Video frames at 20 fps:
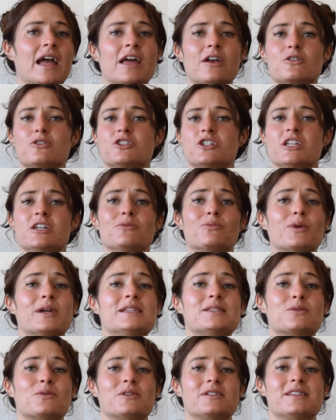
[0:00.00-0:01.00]
energy,
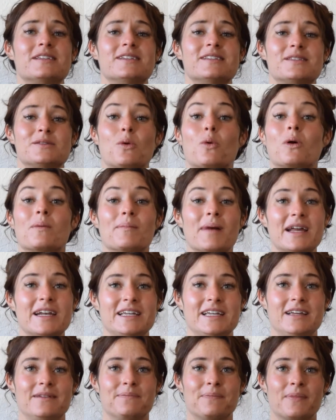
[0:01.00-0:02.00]
resources, or
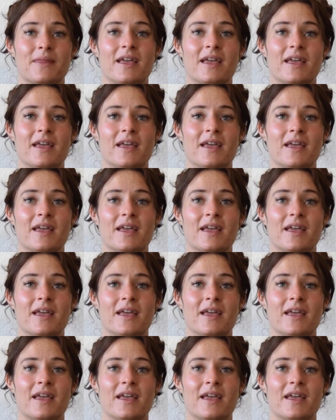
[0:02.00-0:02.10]
money.